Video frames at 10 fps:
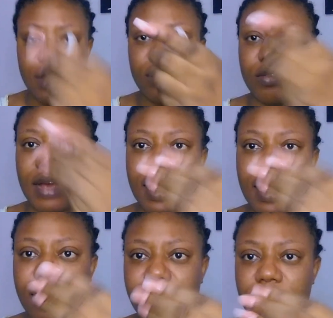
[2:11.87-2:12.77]
so I
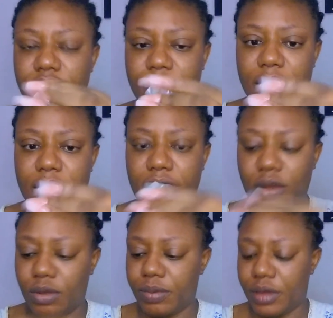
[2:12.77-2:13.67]
have this my
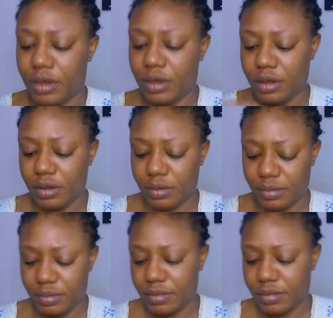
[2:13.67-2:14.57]
cup here.
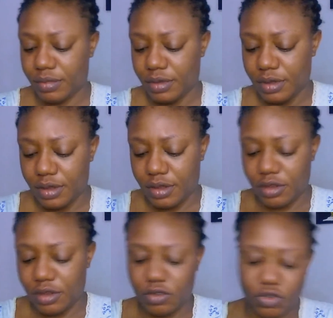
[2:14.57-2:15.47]

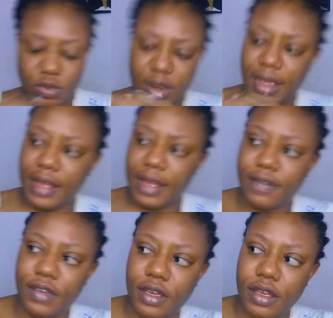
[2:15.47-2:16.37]
So what I
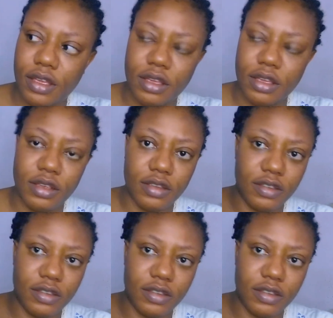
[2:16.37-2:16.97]
have here is